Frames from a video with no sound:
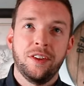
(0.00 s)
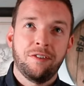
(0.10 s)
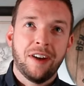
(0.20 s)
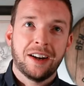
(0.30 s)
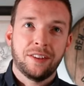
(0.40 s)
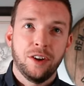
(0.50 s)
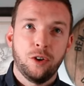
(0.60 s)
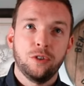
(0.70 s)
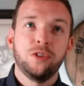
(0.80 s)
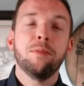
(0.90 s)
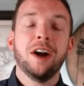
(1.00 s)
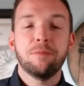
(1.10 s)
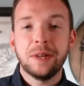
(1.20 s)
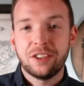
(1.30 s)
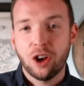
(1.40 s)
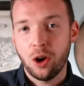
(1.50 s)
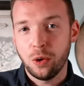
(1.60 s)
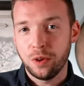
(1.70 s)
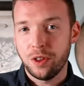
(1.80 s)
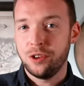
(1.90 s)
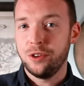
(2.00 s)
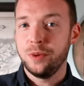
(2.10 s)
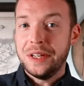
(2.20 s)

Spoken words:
the fact that, or you might have been told that you